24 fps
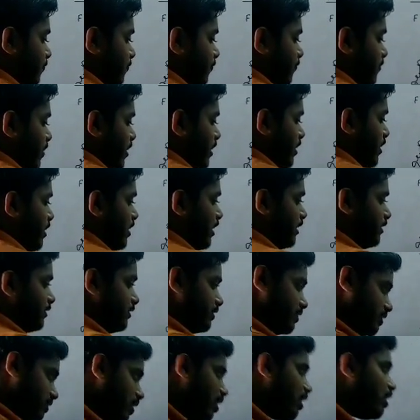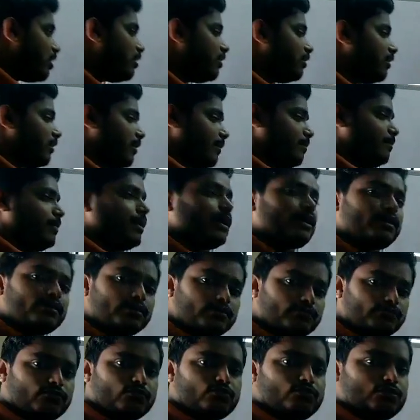while I start applying
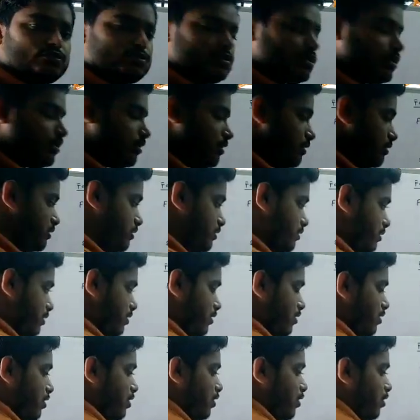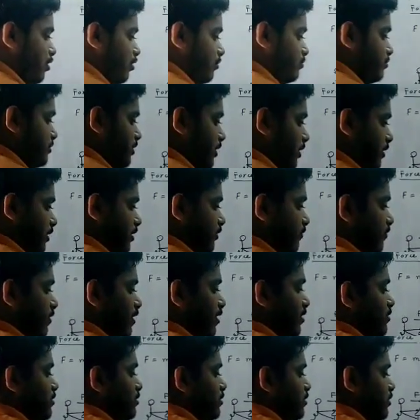the force on this object, the
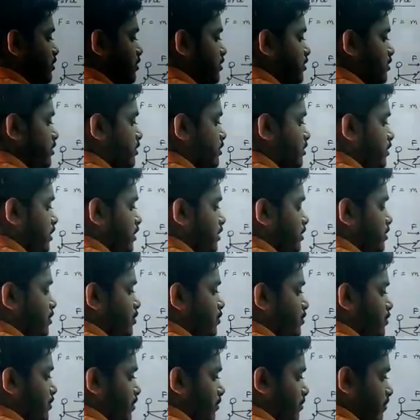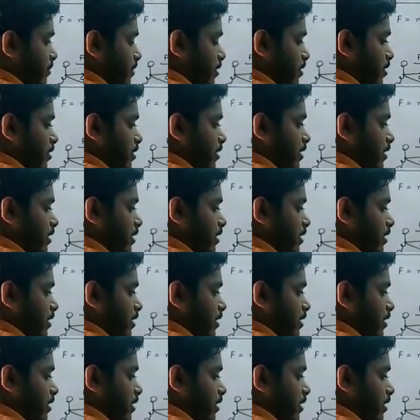velocity changes to some